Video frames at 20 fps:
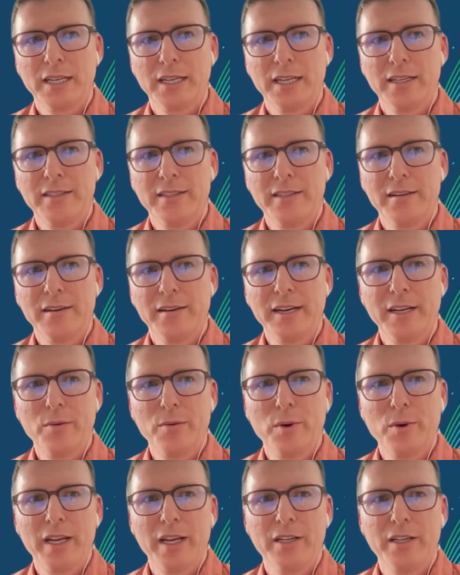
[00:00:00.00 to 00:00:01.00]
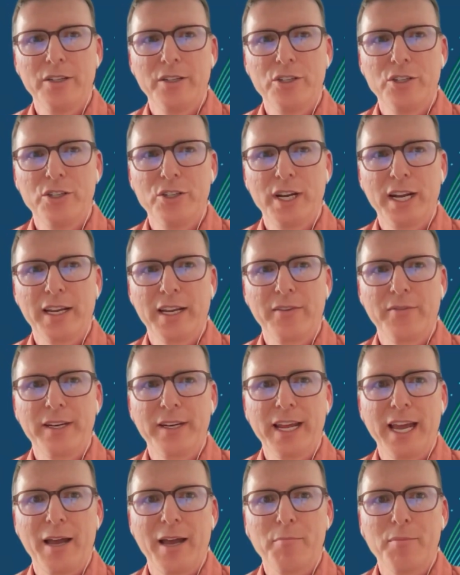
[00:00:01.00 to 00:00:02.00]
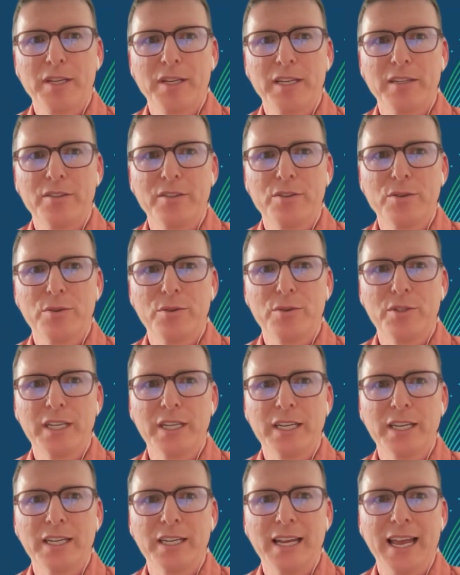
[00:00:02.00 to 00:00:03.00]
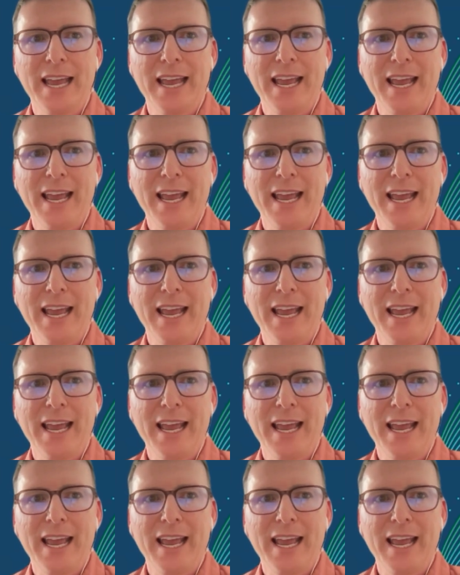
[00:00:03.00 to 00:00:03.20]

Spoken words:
Is there any way to check if an app is using